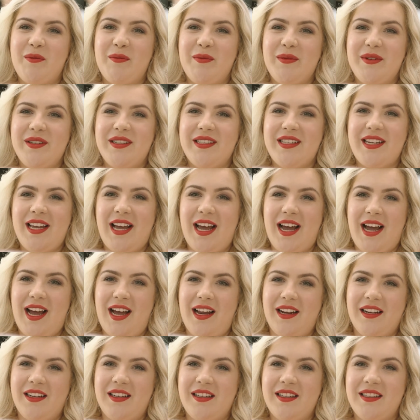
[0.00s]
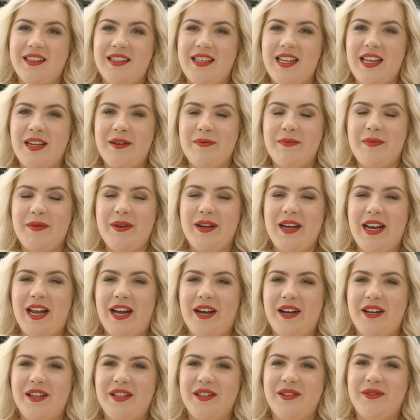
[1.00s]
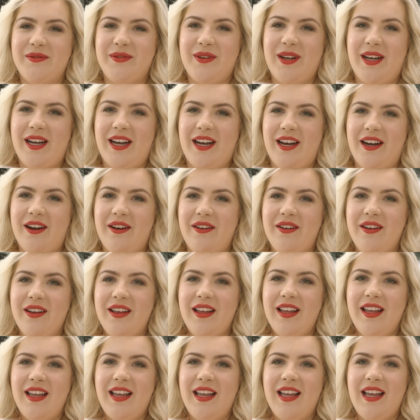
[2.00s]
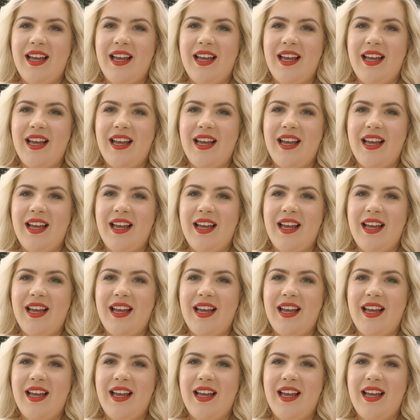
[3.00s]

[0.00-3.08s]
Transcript: modules, um, so it can be from assertiveness, how